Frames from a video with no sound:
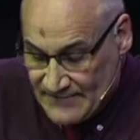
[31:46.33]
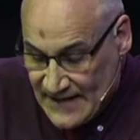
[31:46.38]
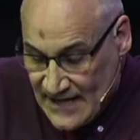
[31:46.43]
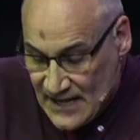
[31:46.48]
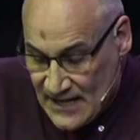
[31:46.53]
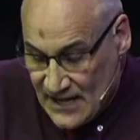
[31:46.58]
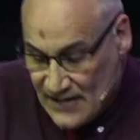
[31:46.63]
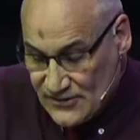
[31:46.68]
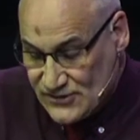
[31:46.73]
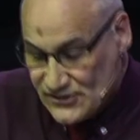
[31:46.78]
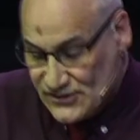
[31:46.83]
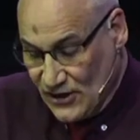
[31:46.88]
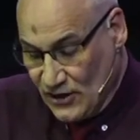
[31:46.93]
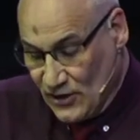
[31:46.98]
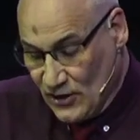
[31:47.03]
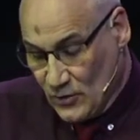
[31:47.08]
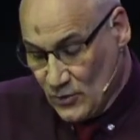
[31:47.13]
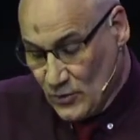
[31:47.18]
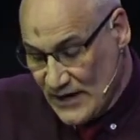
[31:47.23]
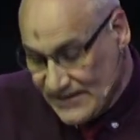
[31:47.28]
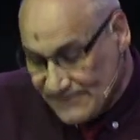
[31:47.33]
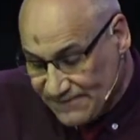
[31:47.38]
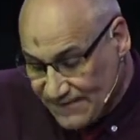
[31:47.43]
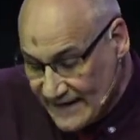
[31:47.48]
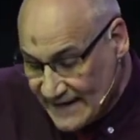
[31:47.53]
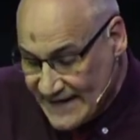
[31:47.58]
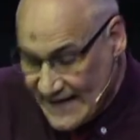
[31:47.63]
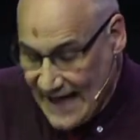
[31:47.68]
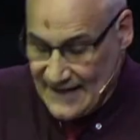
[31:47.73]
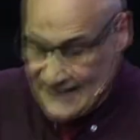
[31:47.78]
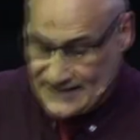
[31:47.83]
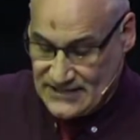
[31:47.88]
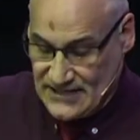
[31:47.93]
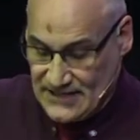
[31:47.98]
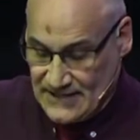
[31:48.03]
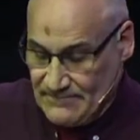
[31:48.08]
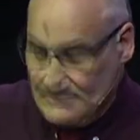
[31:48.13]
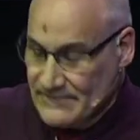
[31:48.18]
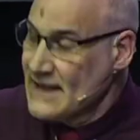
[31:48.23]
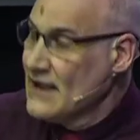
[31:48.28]
And so we forget
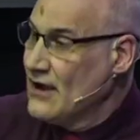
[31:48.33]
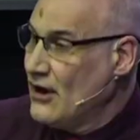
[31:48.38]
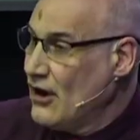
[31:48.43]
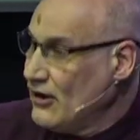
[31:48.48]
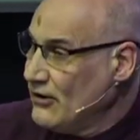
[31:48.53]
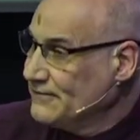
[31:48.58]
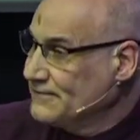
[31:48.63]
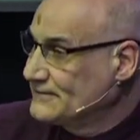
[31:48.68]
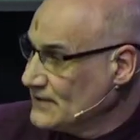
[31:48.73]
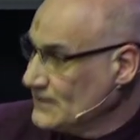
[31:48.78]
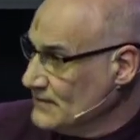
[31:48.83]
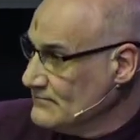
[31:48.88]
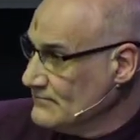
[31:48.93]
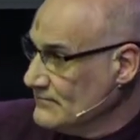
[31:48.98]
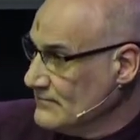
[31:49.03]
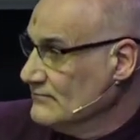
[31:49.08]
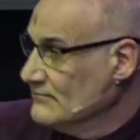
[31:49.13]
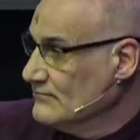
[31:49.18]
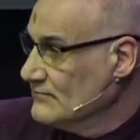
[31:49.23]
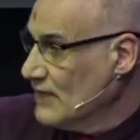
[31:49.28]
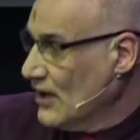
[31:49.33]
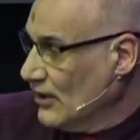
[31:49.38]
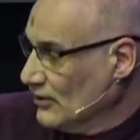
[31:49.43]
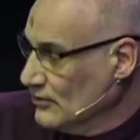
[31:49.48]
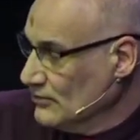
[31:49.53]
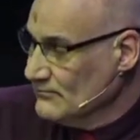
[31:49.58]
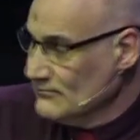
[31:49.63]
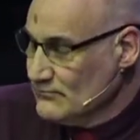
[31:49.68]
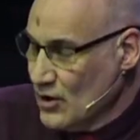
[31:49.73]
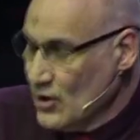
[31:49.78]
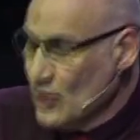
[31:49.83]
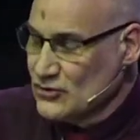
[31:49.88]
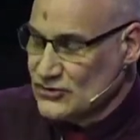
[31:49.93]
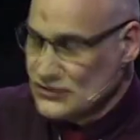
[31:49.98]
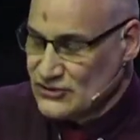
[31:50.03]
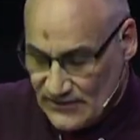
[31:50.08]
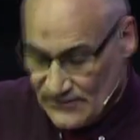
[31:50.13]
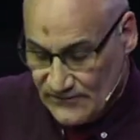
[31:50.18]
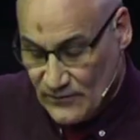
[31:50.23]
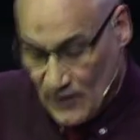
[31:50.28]
often uh, most
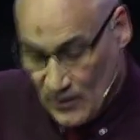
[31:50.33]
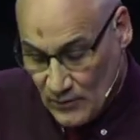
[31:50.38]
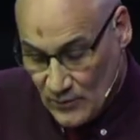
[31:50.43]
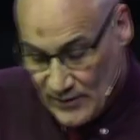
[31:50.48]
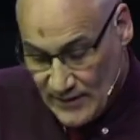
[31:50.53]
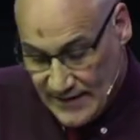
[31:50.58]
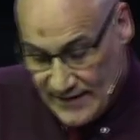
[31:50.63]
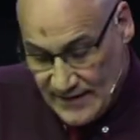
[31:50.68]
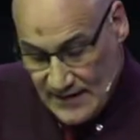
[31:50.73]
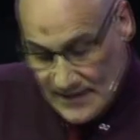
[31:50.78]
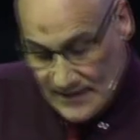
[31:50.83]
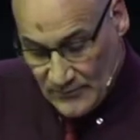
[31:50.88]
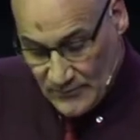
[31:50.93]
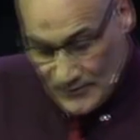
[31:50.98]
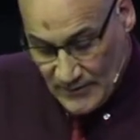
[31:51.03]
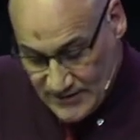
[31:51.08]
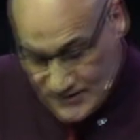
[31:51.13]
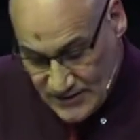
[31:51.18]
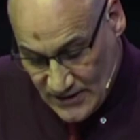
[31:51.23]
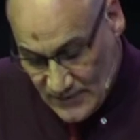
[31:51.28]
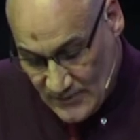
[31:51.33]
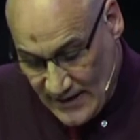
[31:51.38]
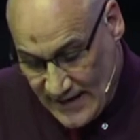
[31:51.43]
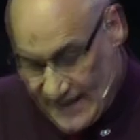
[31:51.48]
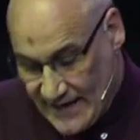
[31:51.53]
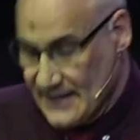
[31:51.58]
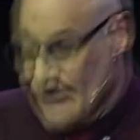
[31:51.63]
of what we, we do here.